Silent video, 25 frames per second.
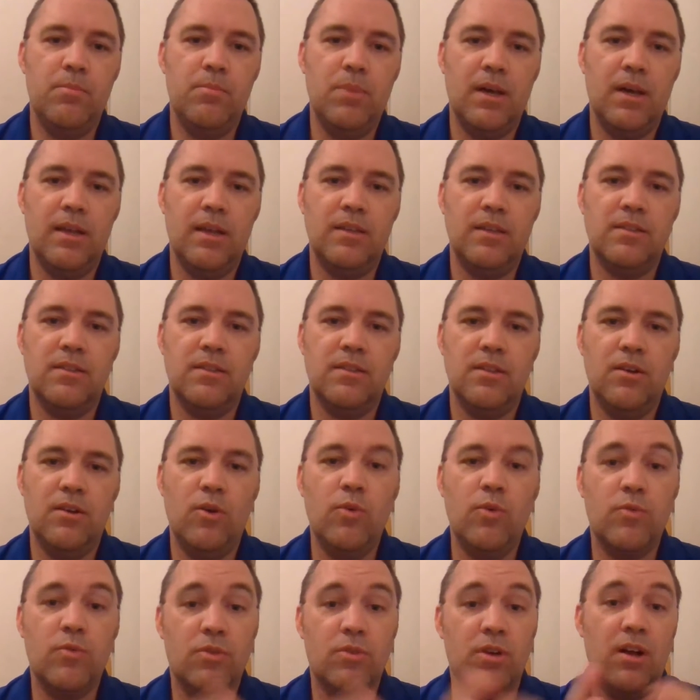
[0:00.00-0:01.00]
but
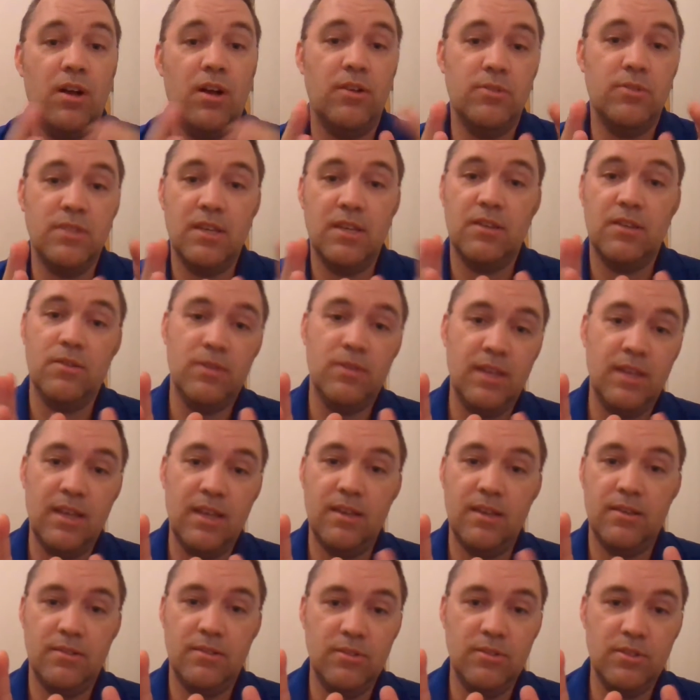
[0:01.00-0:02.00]
overall it was like,
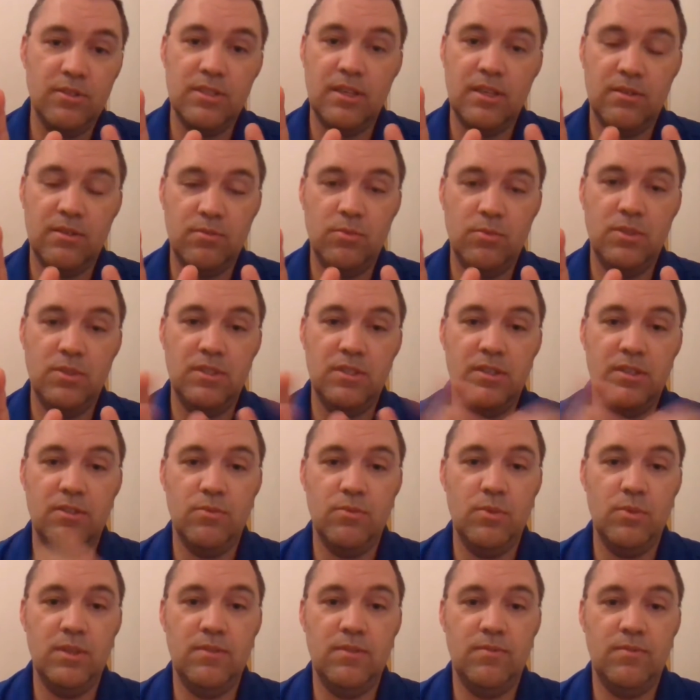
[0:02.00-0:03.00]
okay, looks like
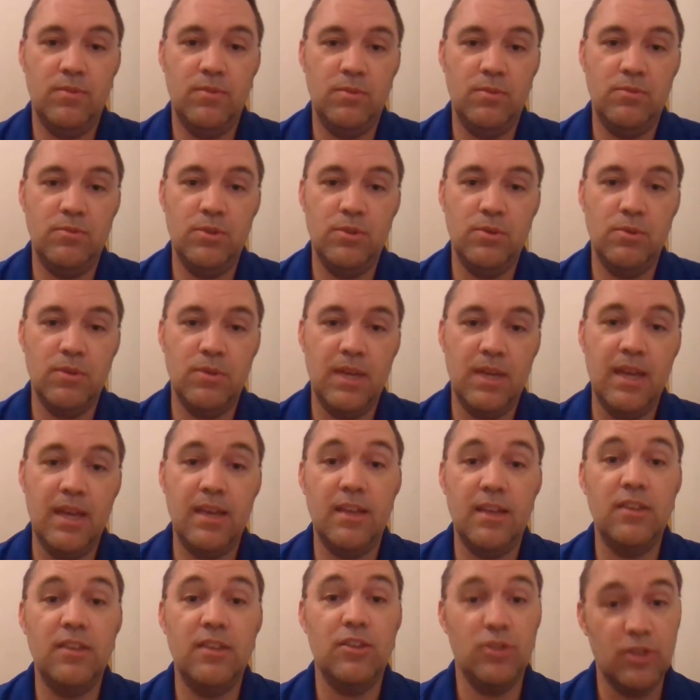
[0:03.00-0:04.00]
we're doing
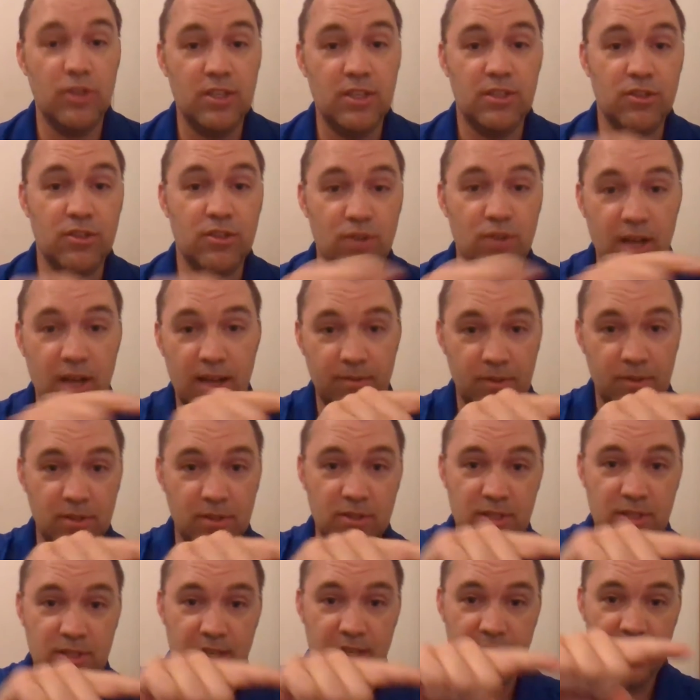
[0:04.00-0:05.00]
okay. And you look at the graph and it
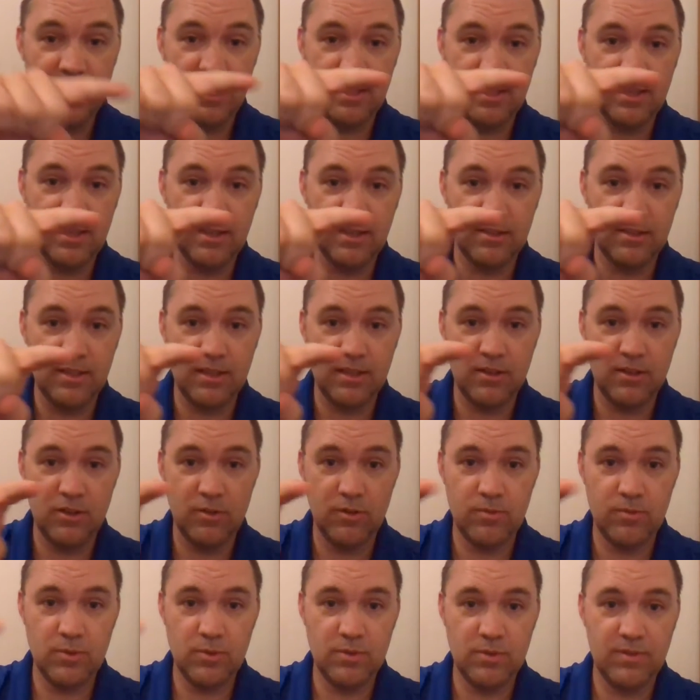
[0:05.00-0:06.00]
looks like, yeah, that
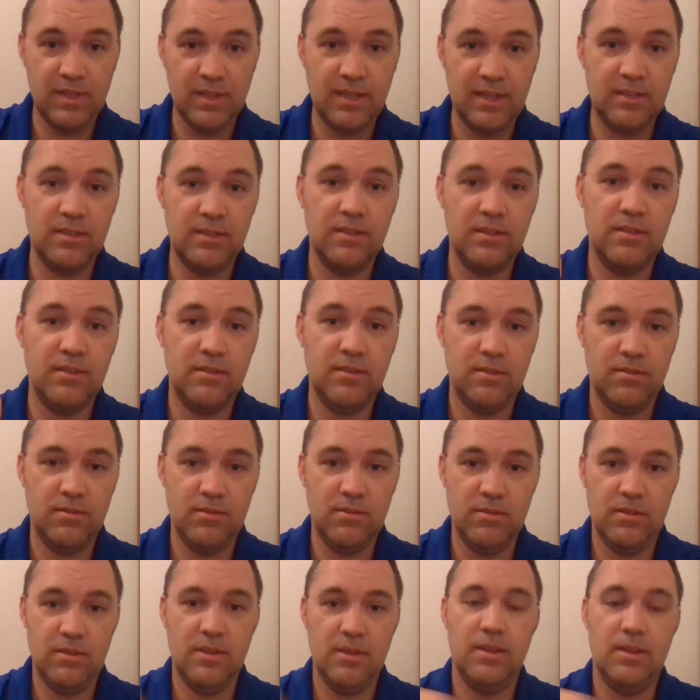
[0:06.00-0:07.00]
curve was flattened.
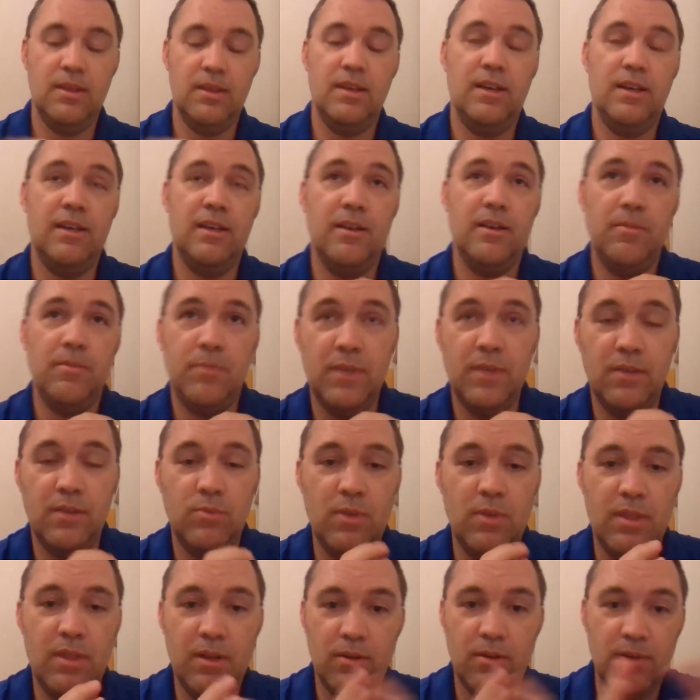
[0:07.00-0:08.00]

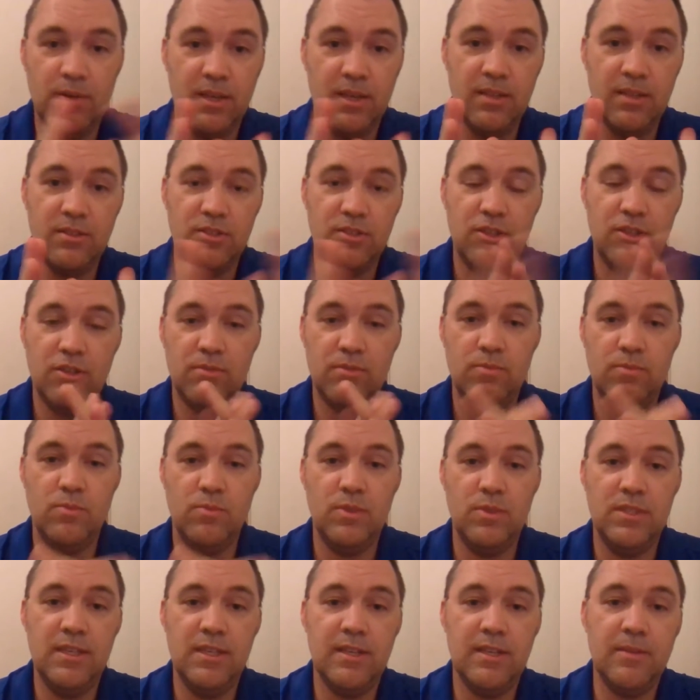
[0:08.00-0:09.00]
And we thought, okay, this is good,
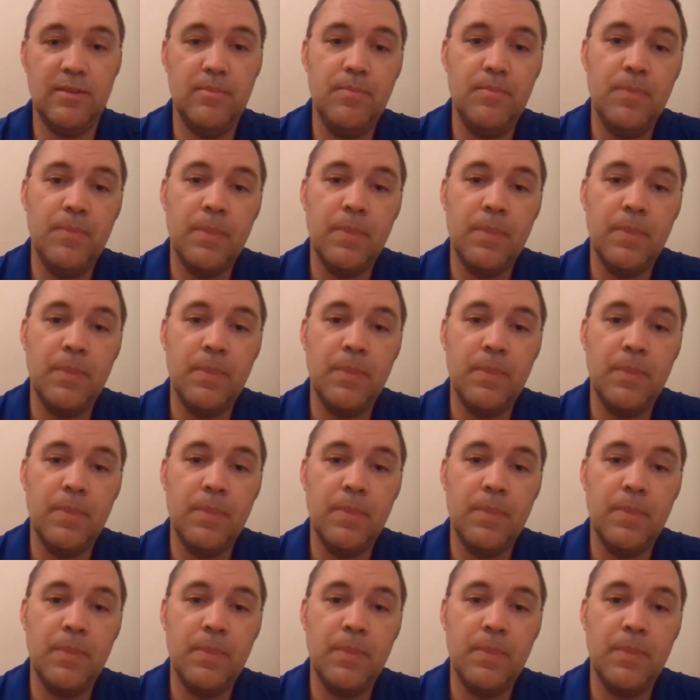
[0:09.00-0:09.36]
we did it.